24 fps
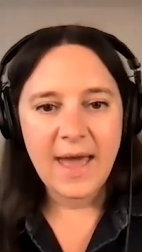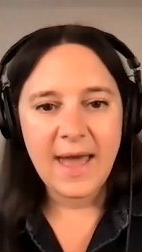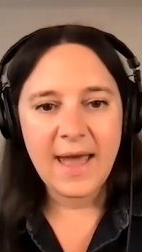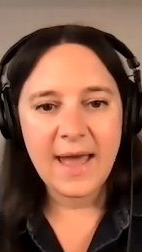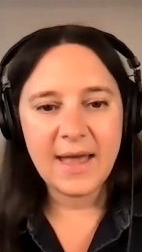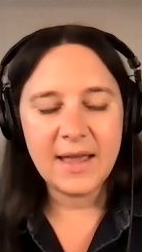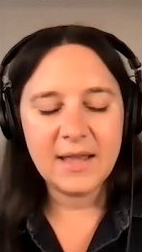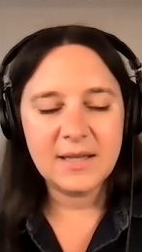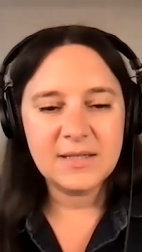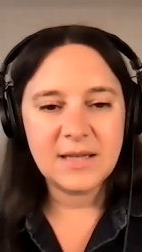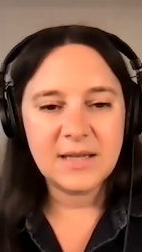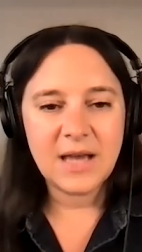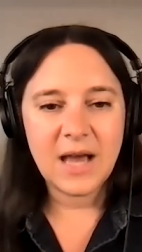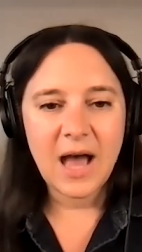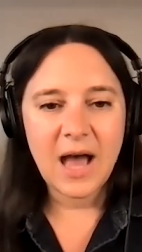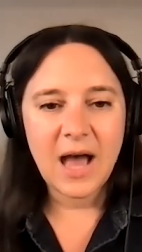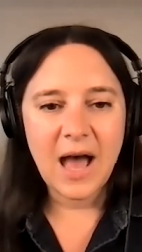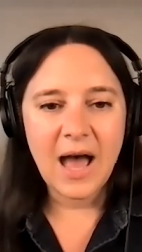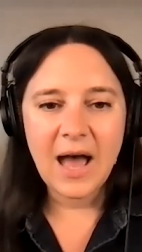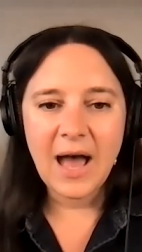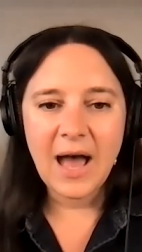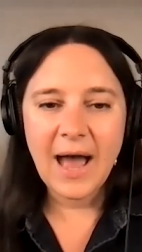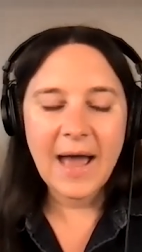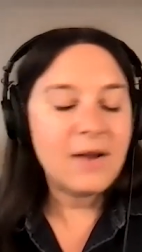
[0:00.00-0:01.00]
And
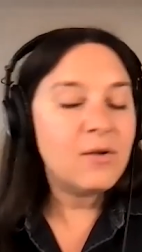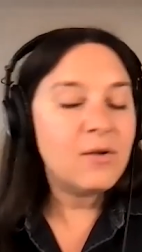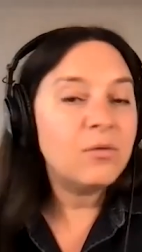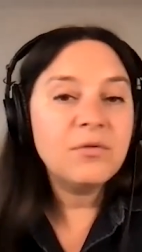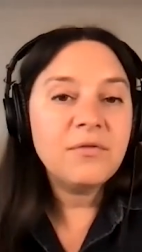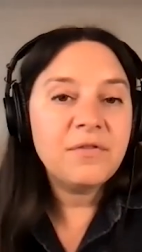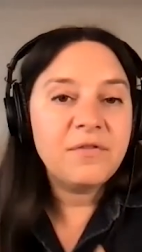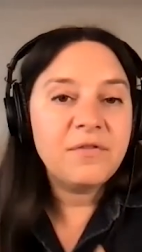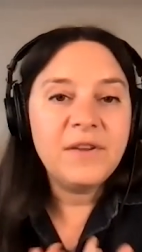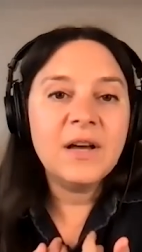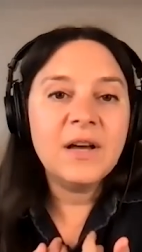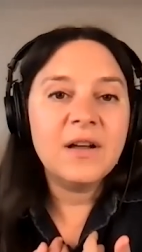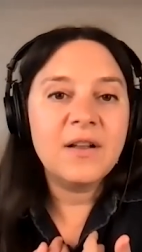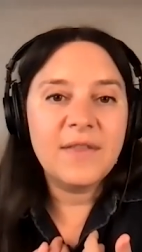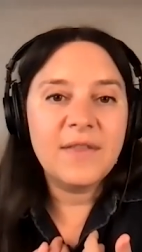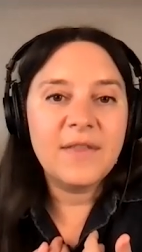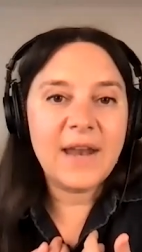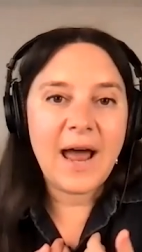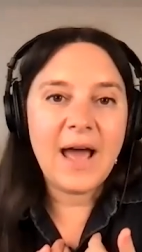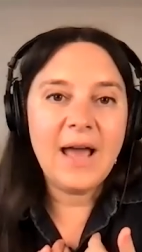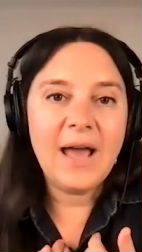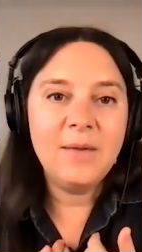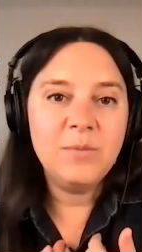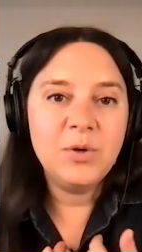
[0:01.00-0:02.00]
I don't feel
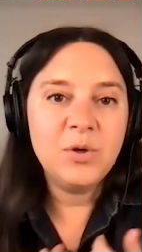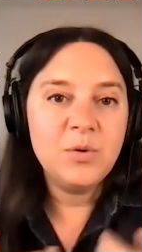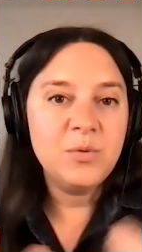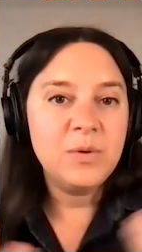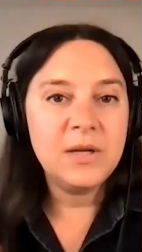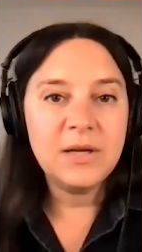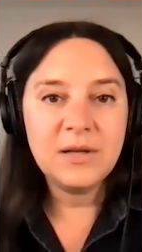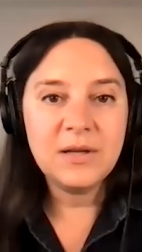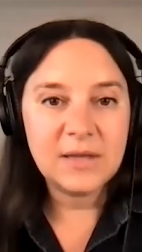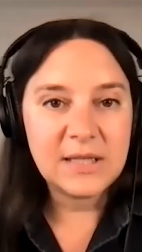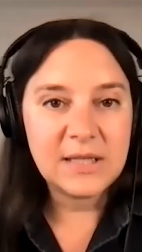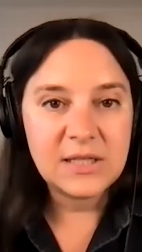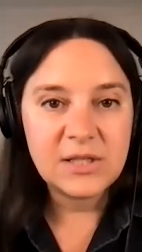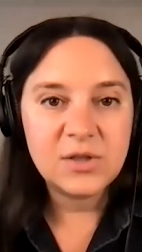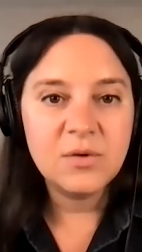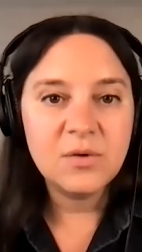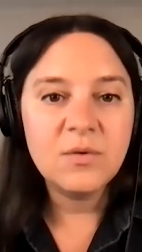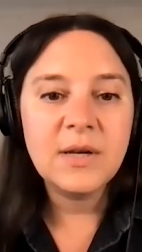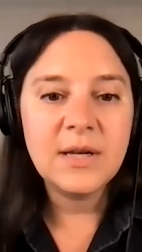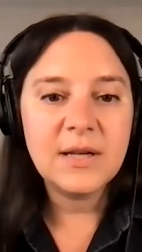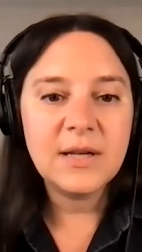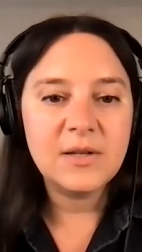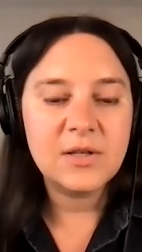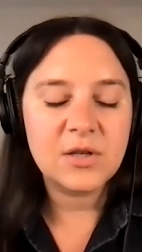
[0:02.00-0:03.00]
that I'm uniquely
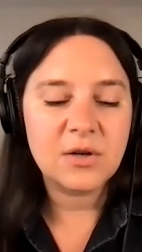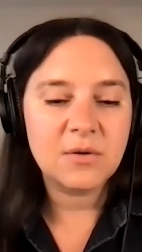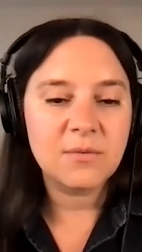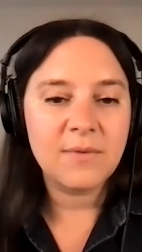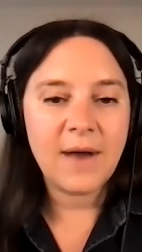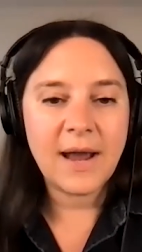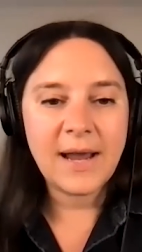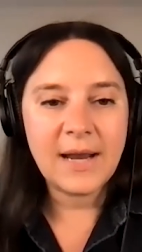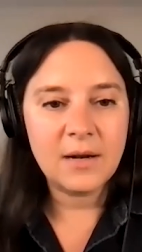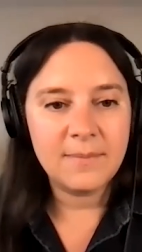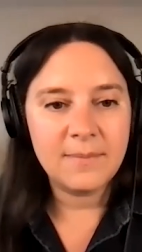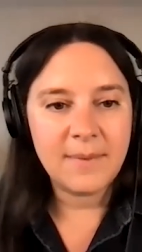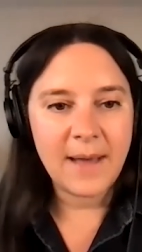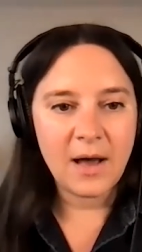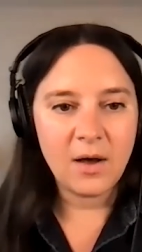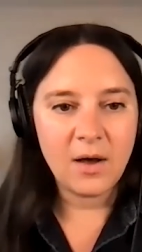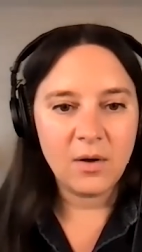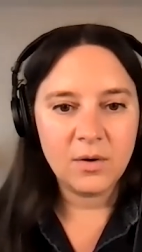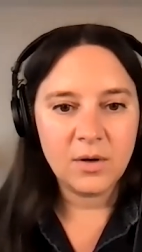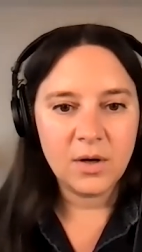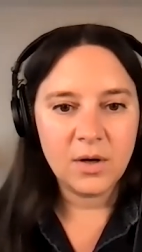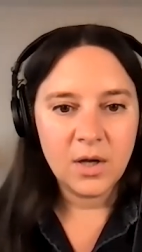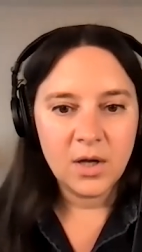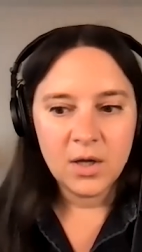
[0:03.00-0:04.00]
suited to write
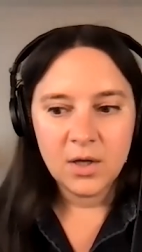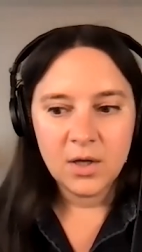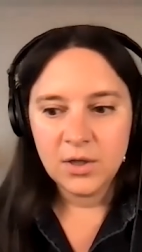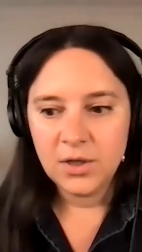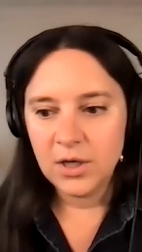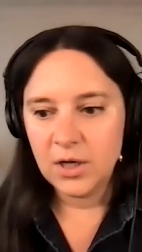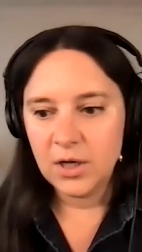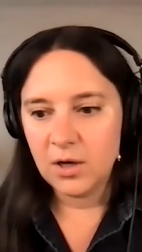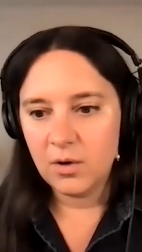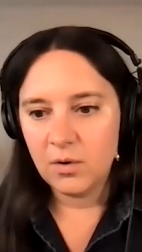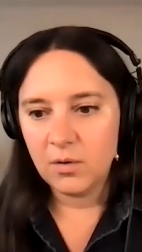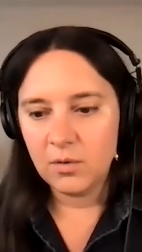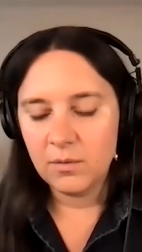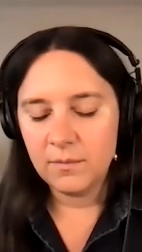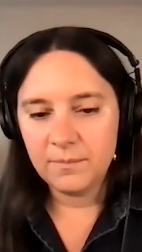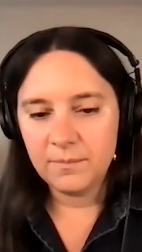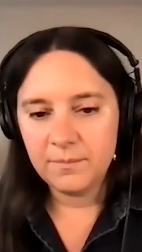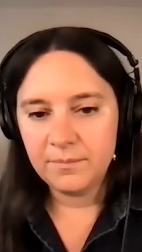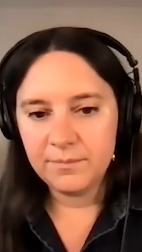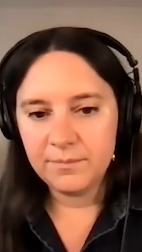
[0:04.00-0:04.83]
about, you know,